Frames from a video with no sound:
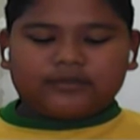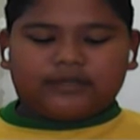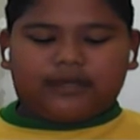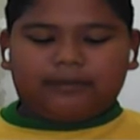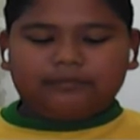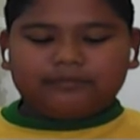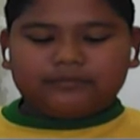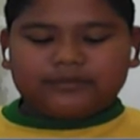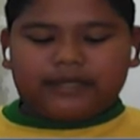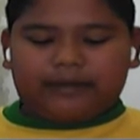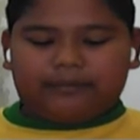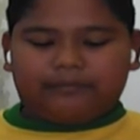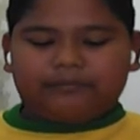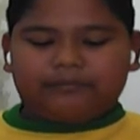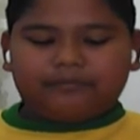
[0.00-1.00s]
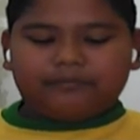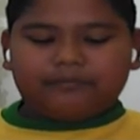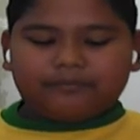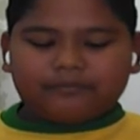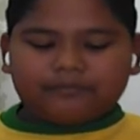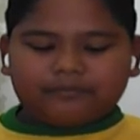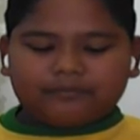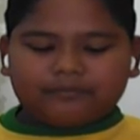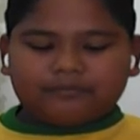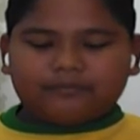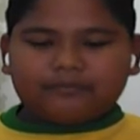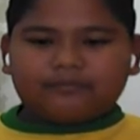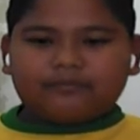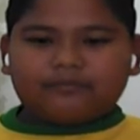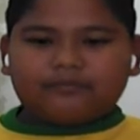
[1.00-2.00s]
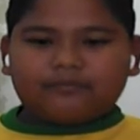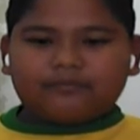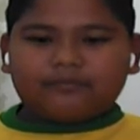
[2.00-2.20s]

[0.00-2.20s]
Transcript: some jam. Some jam.